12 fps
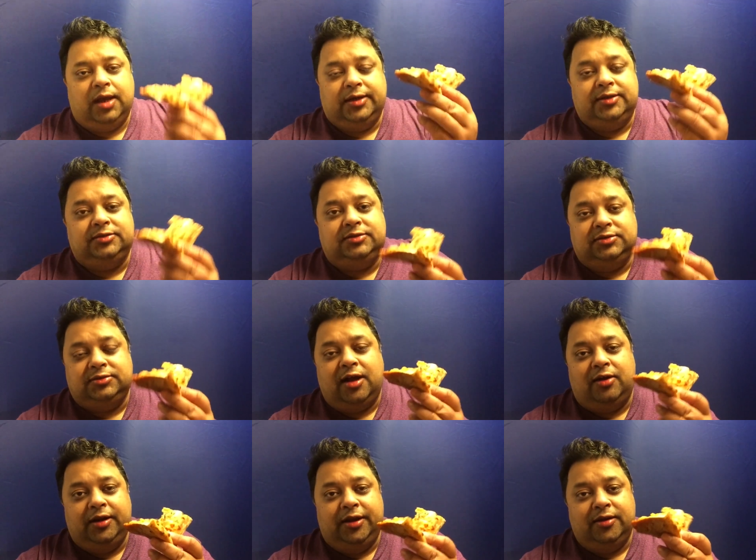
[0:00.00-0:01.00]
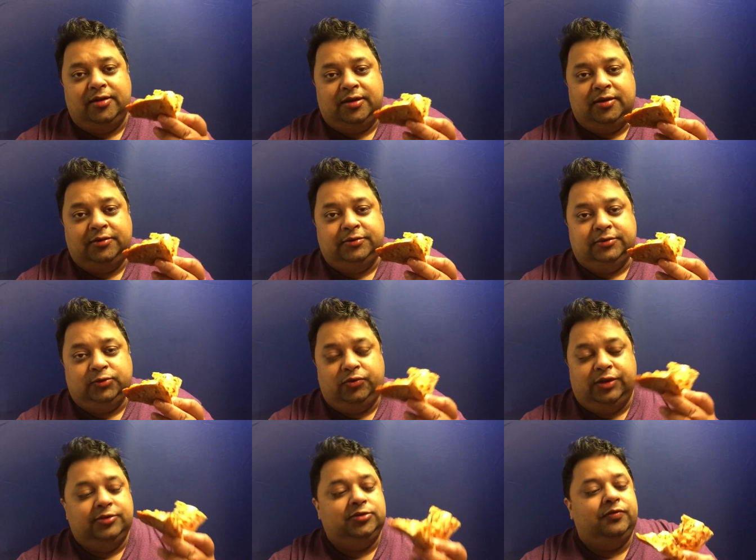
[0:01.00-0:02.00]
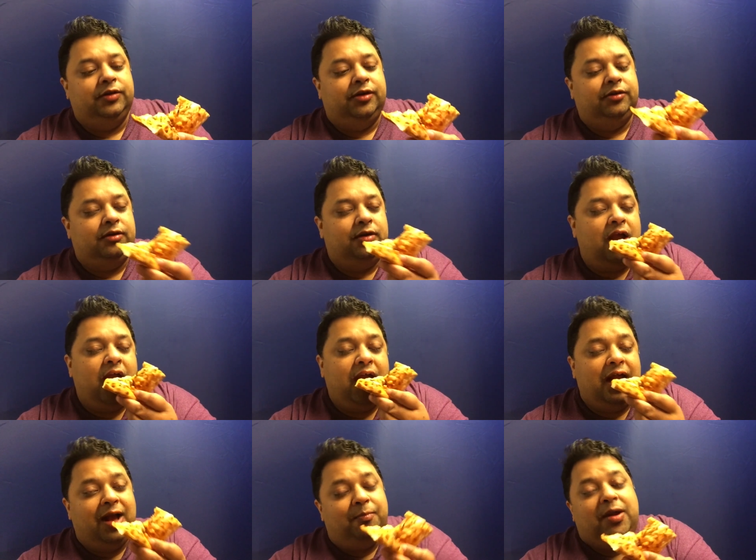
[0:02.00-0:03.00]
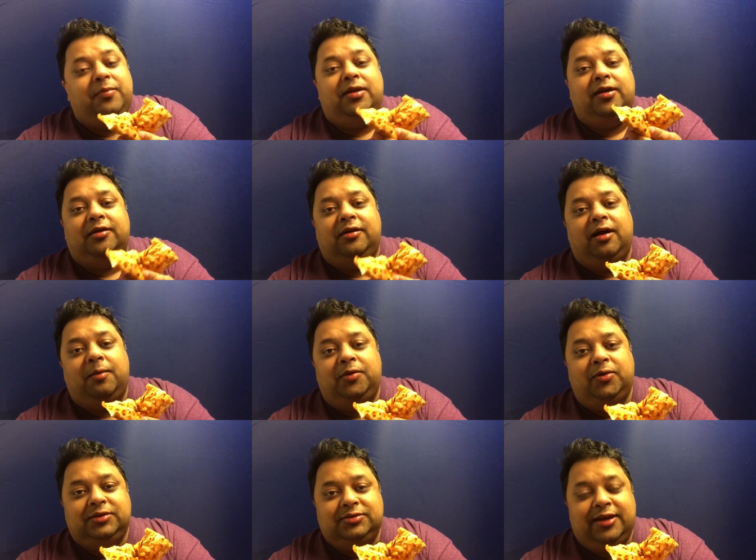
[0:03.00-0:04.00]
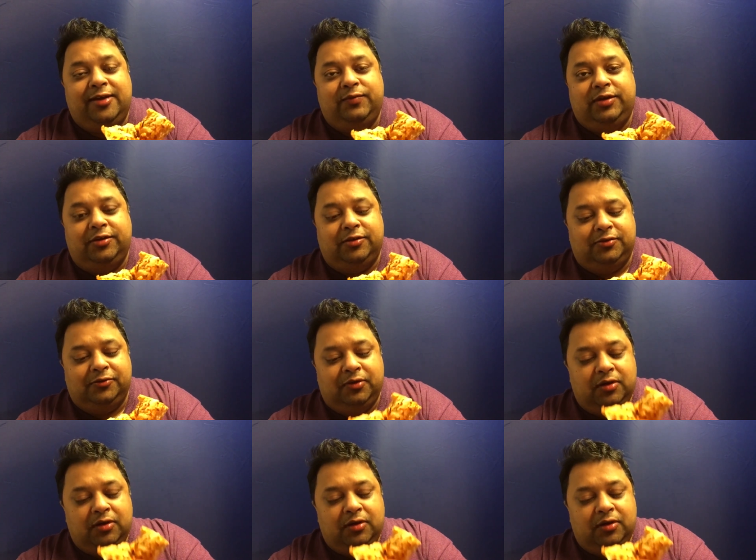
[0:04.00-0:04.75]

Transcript: I guess this is how they uh, do things over there, you know. I'm probably not going to upload this damn video.